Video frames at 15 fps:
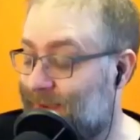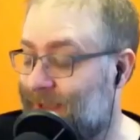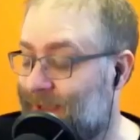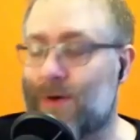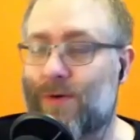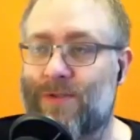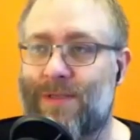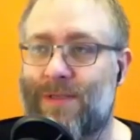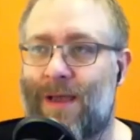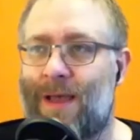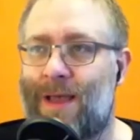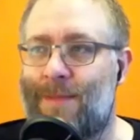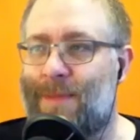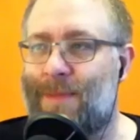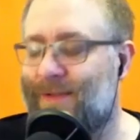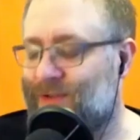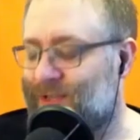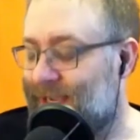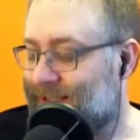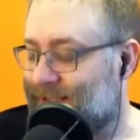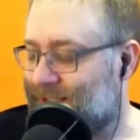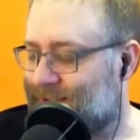because I may have
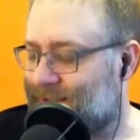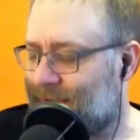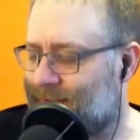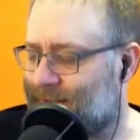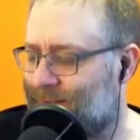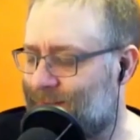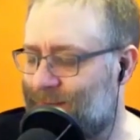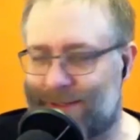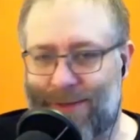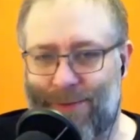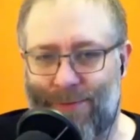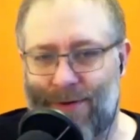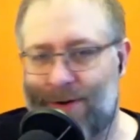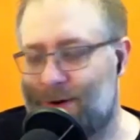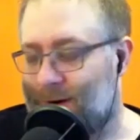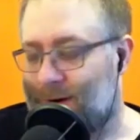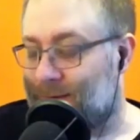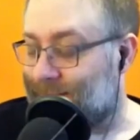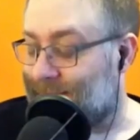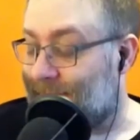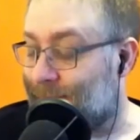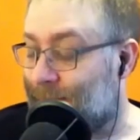shared this, I think, with you, not
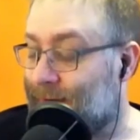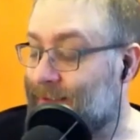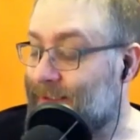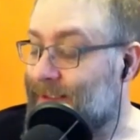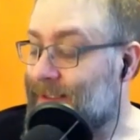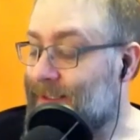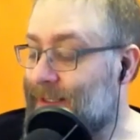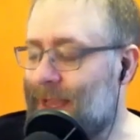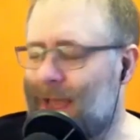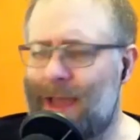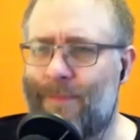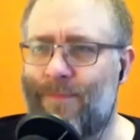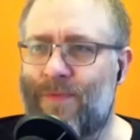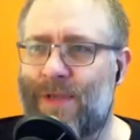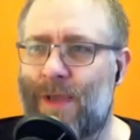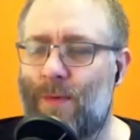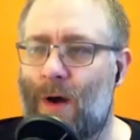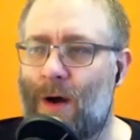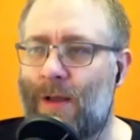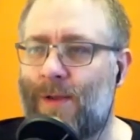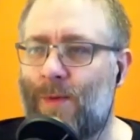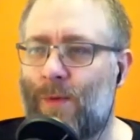on camera. So
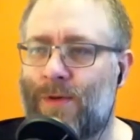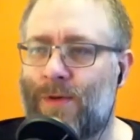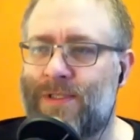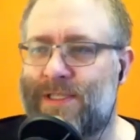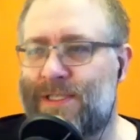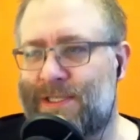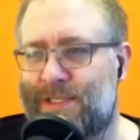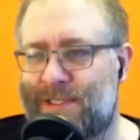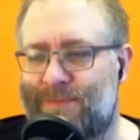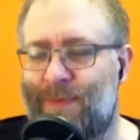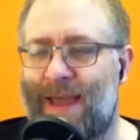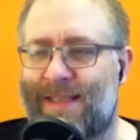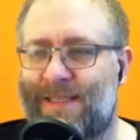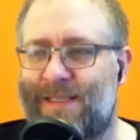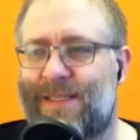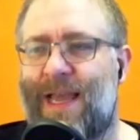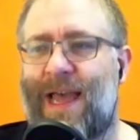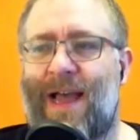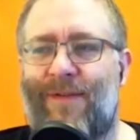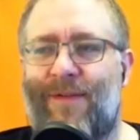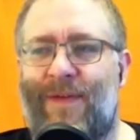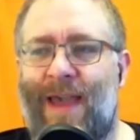I was suspected to
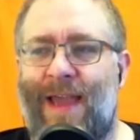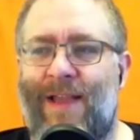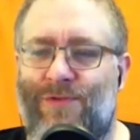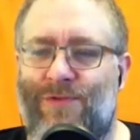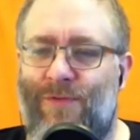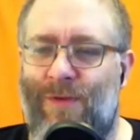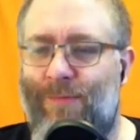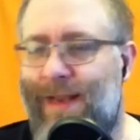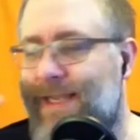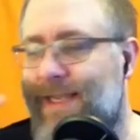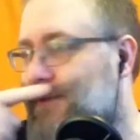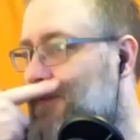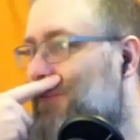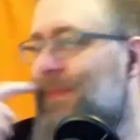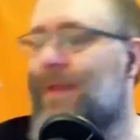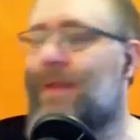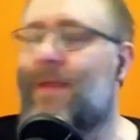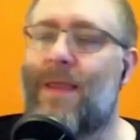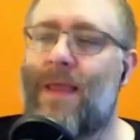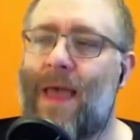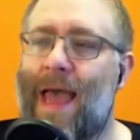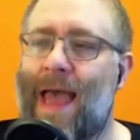have atrial fibrillation,
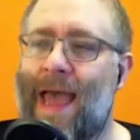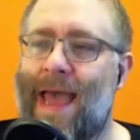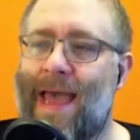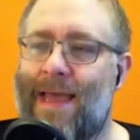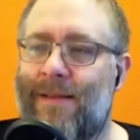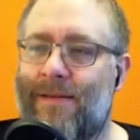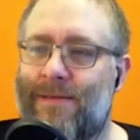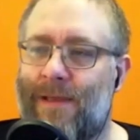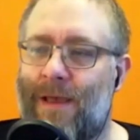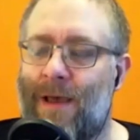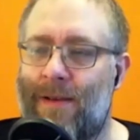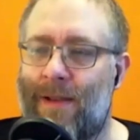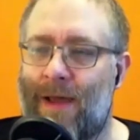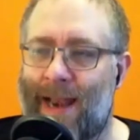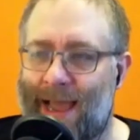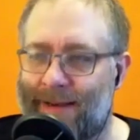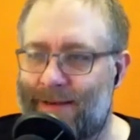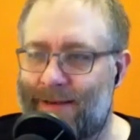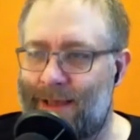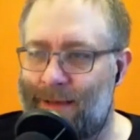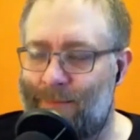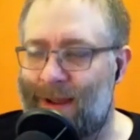and I had
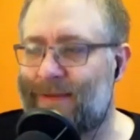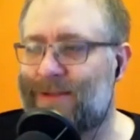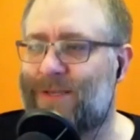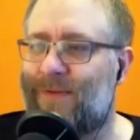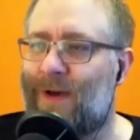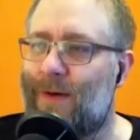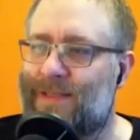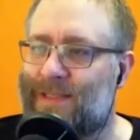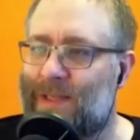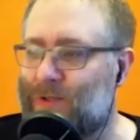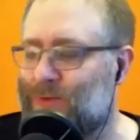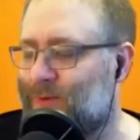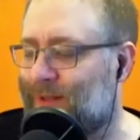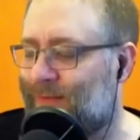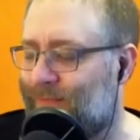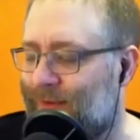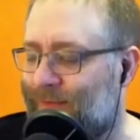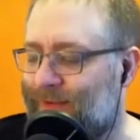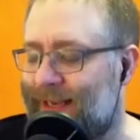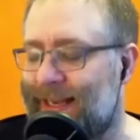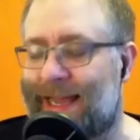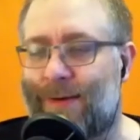a bout of it. I was in hospital
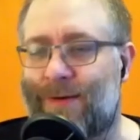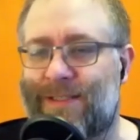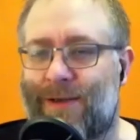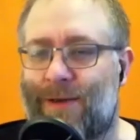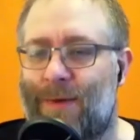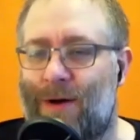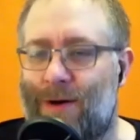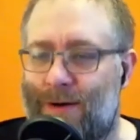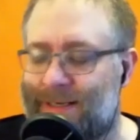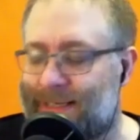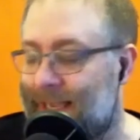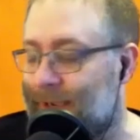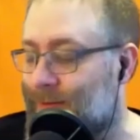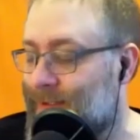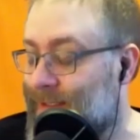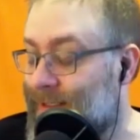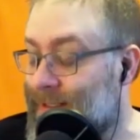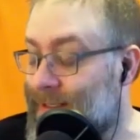15 hours. They got my heart down,